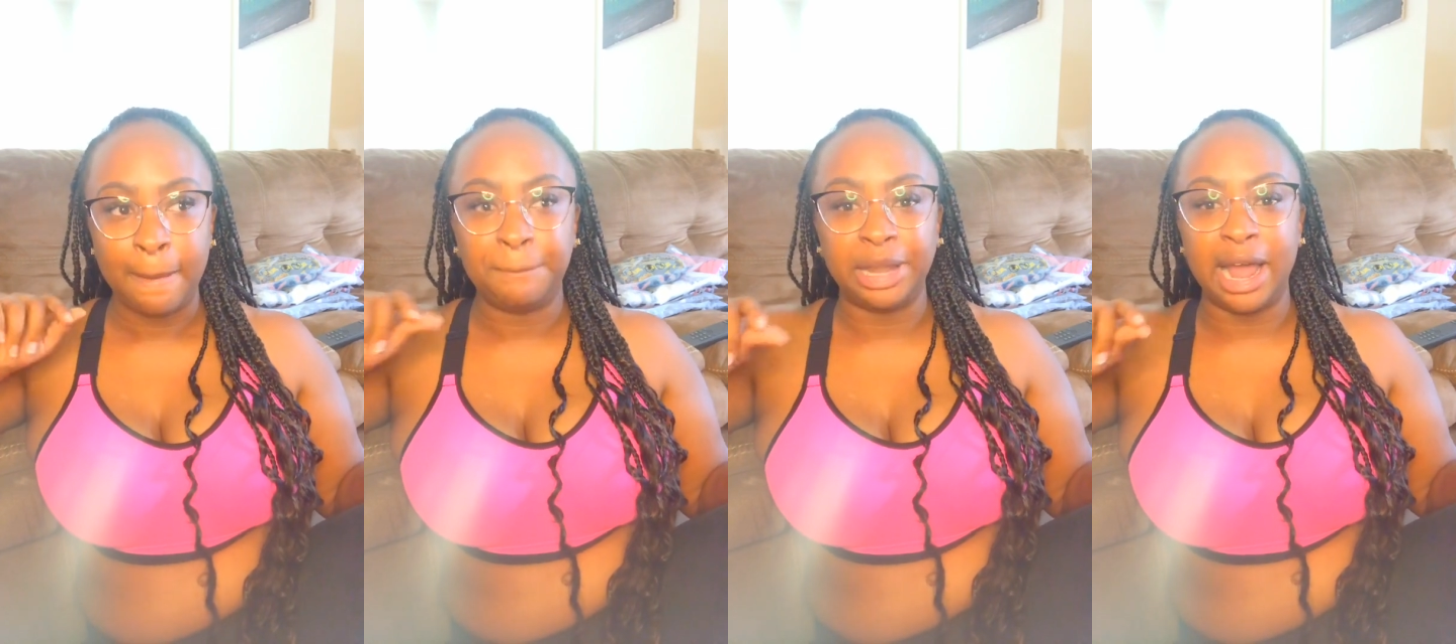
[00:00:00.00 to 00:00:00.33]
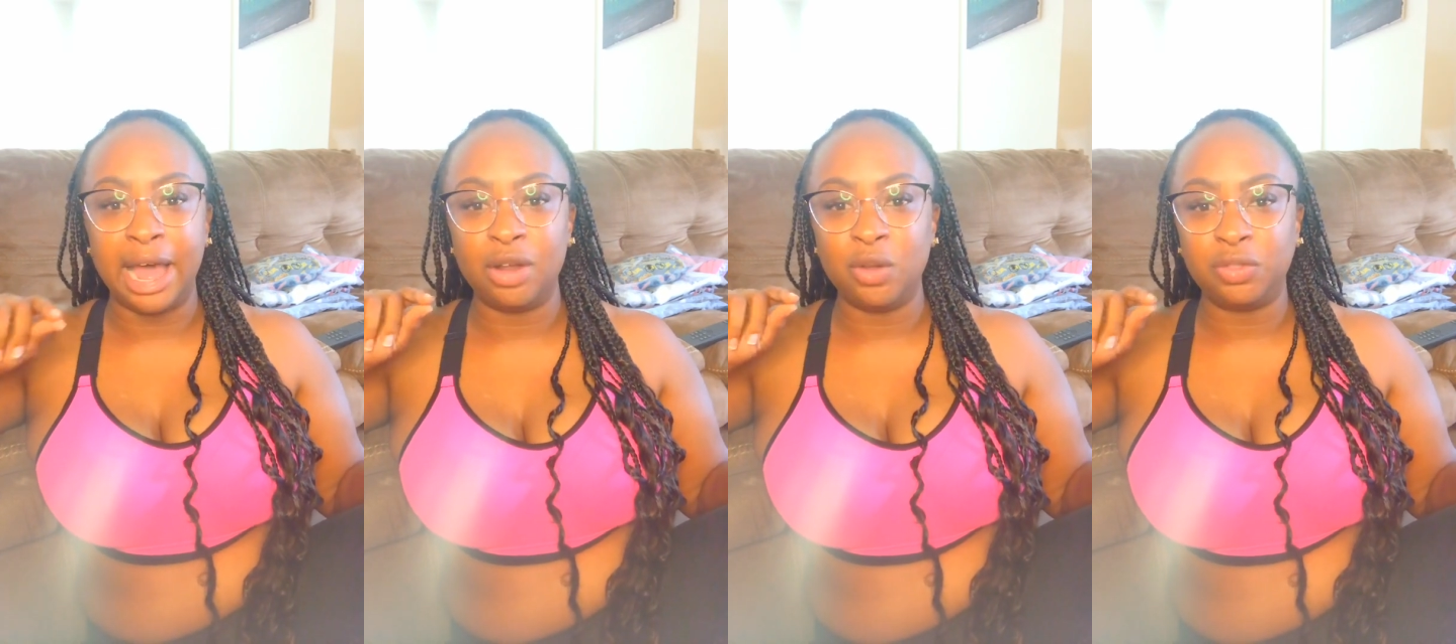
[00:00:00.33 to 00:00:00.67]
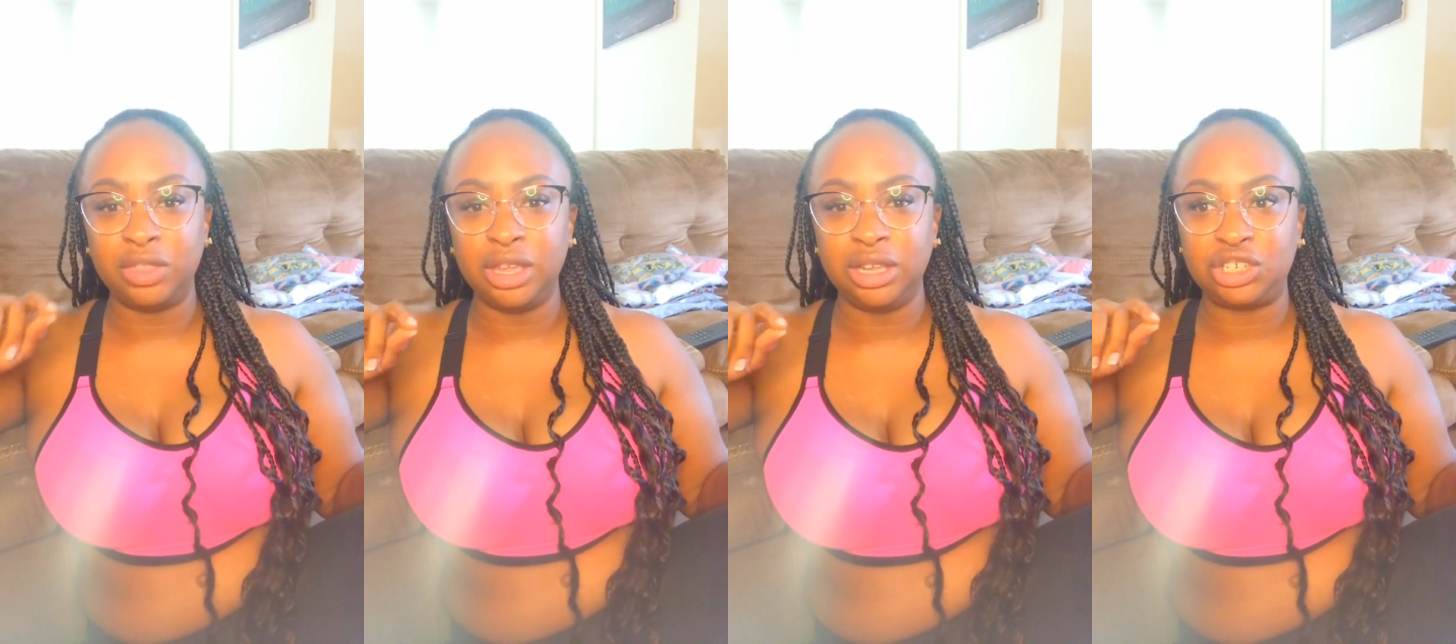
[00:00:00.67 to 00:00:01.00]
but I don't
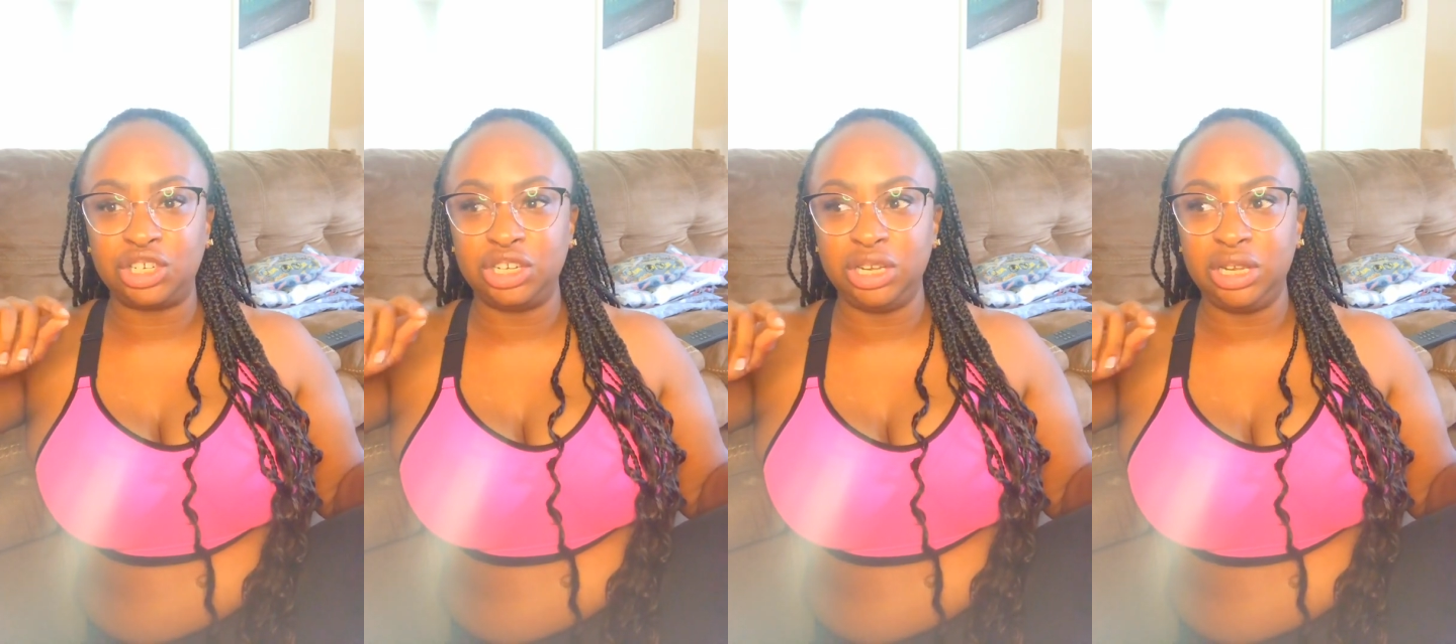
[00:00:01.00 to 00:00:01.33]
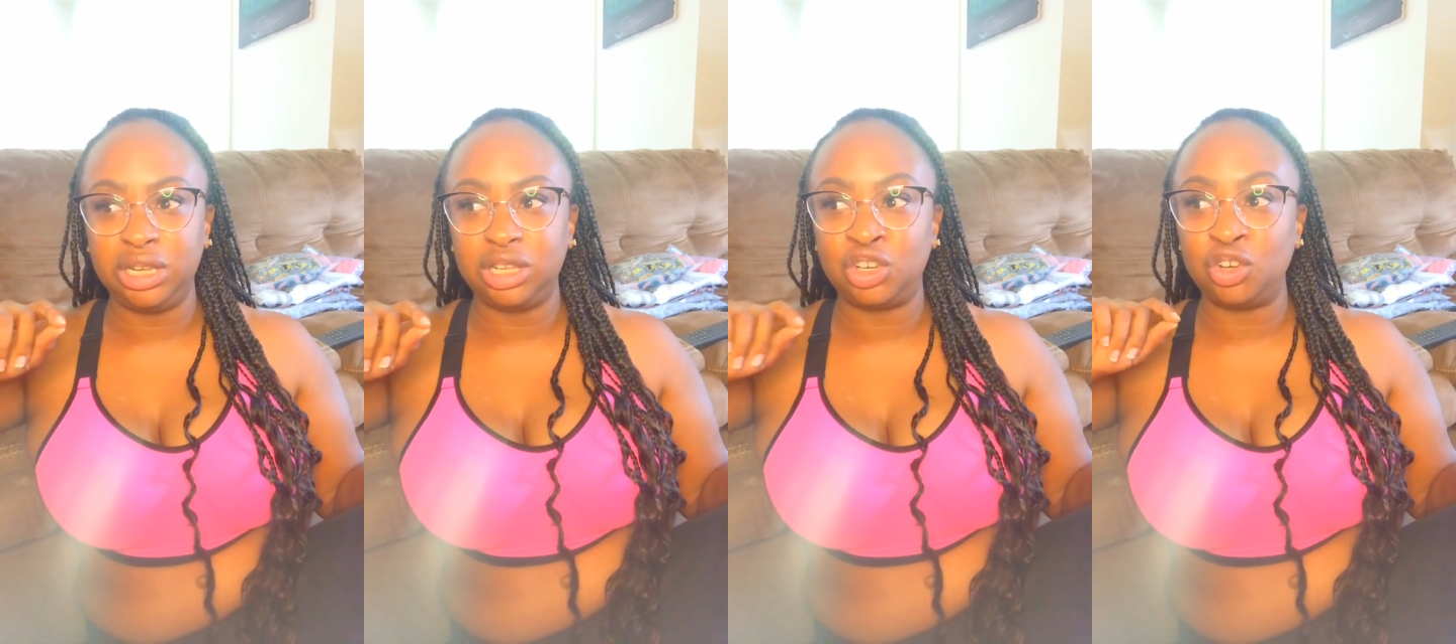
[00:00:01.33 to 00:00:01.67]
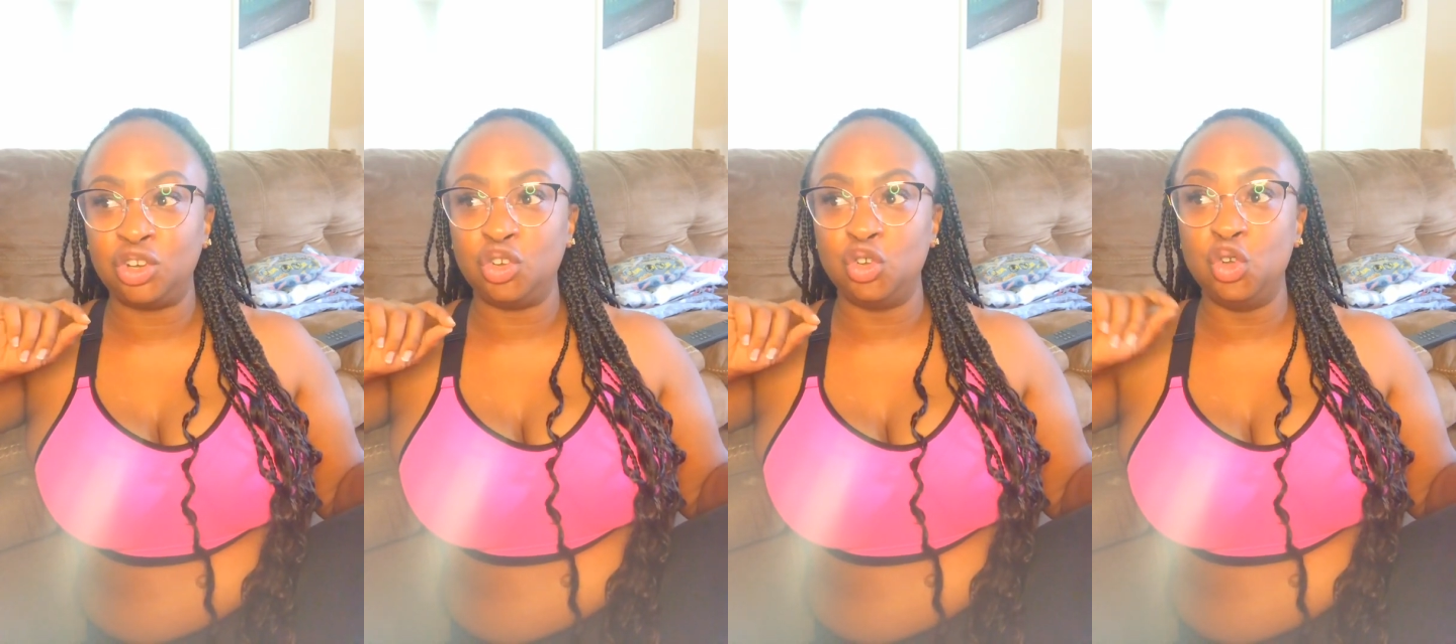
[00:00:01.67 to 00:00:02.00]
think she
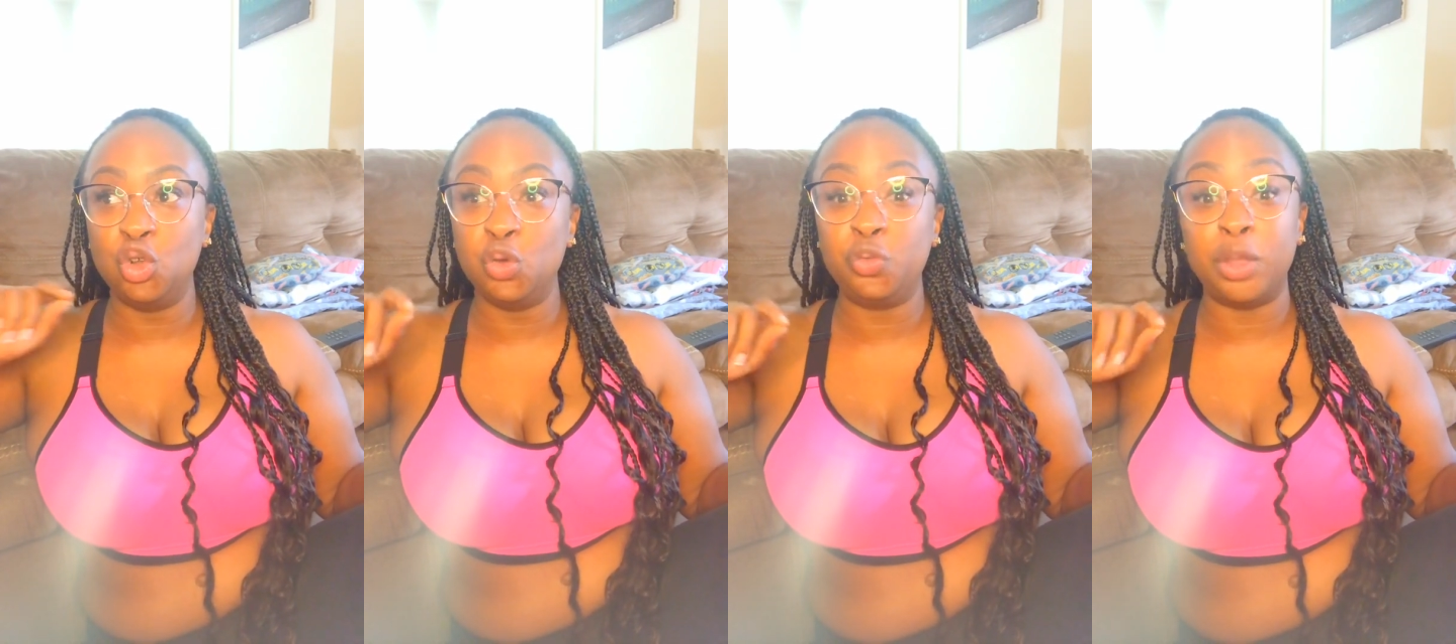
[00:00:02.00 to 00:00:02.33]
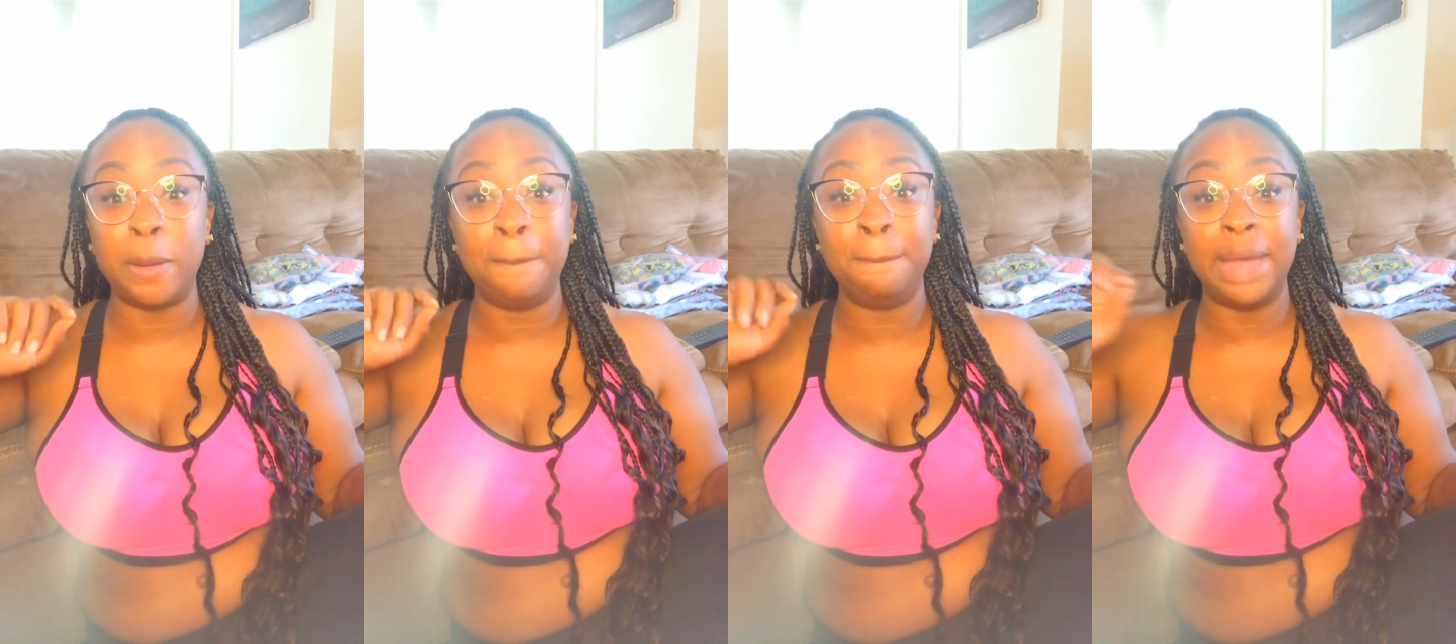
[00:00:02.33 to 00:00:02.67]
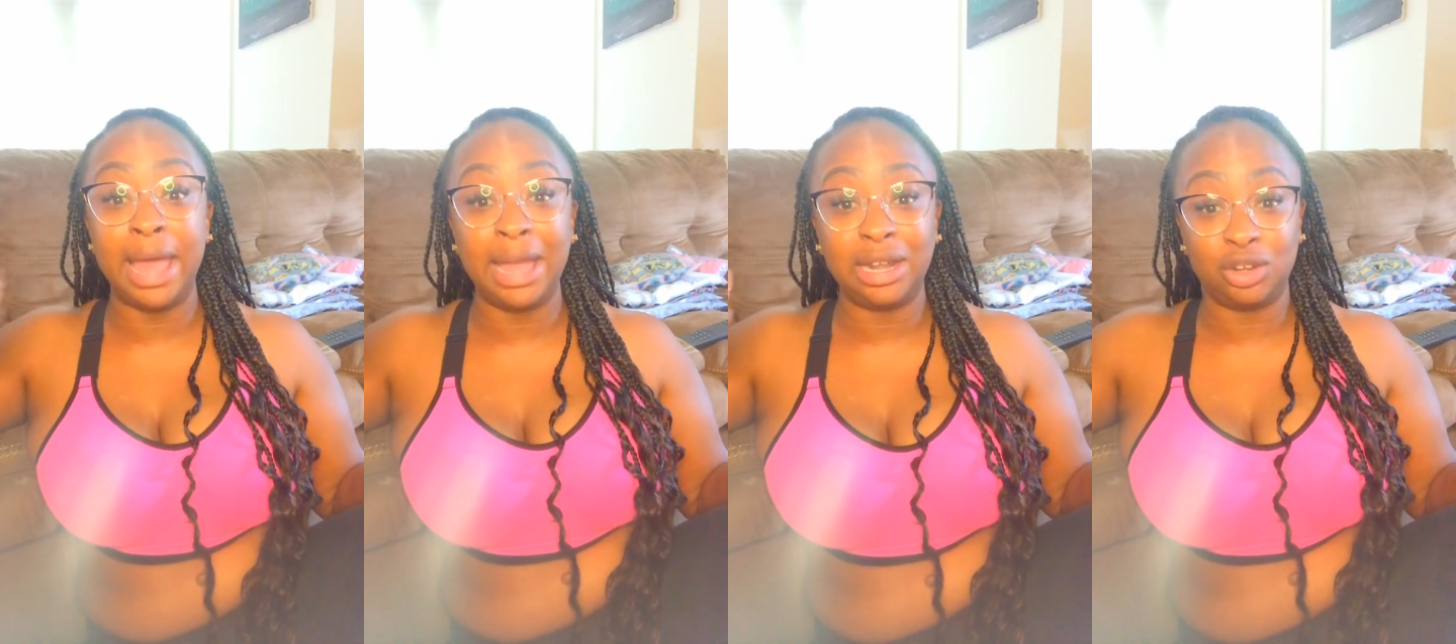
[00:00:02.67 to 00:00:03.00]
knew the
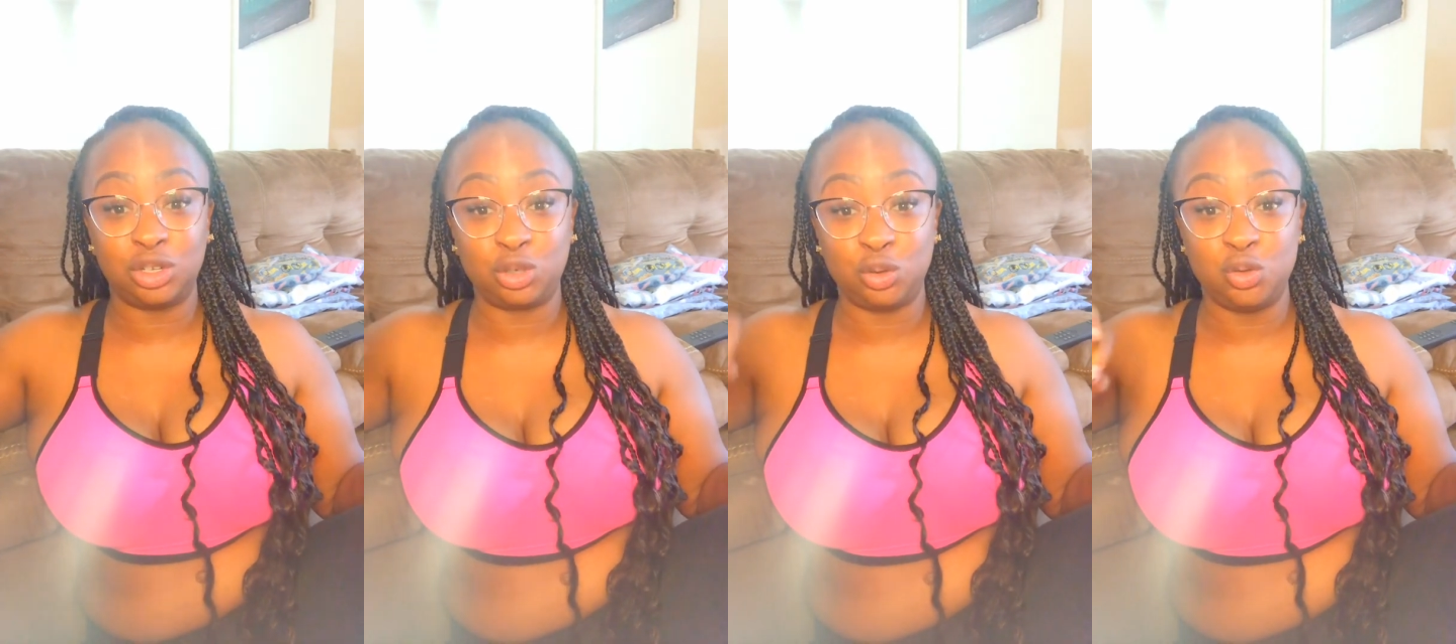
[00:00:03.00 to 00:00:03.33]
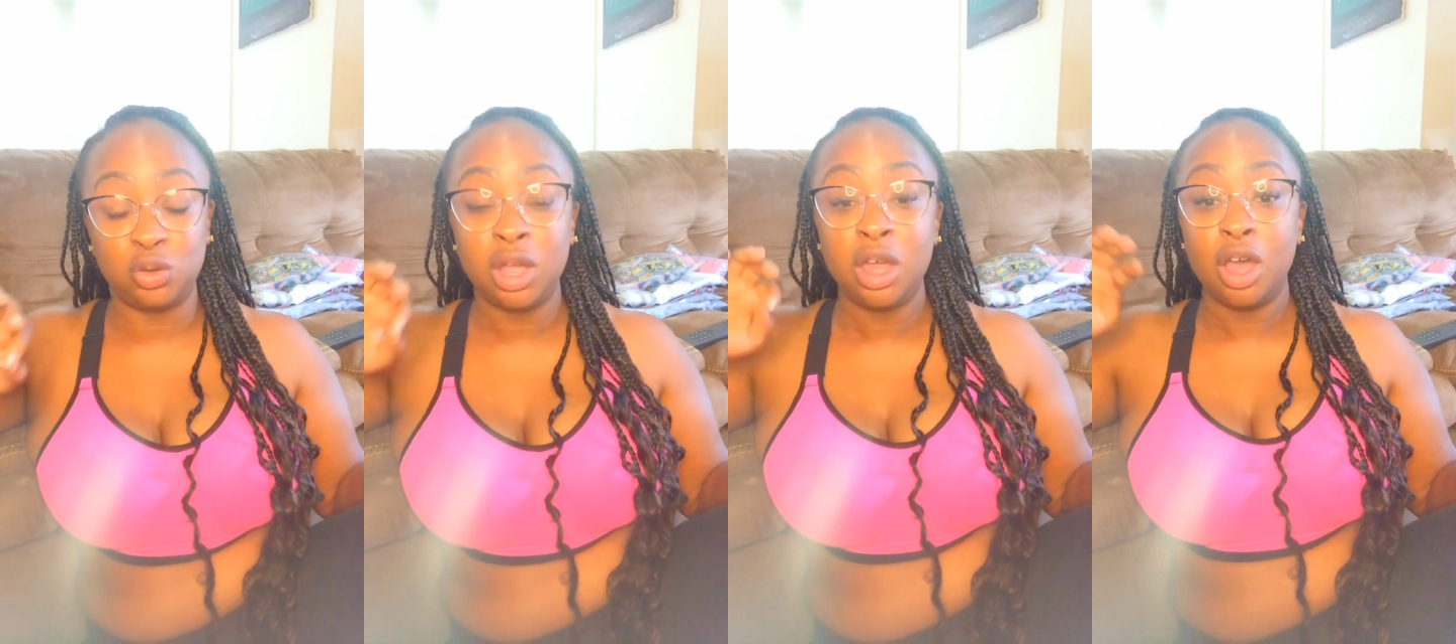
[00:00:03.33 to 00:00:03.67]
magnitude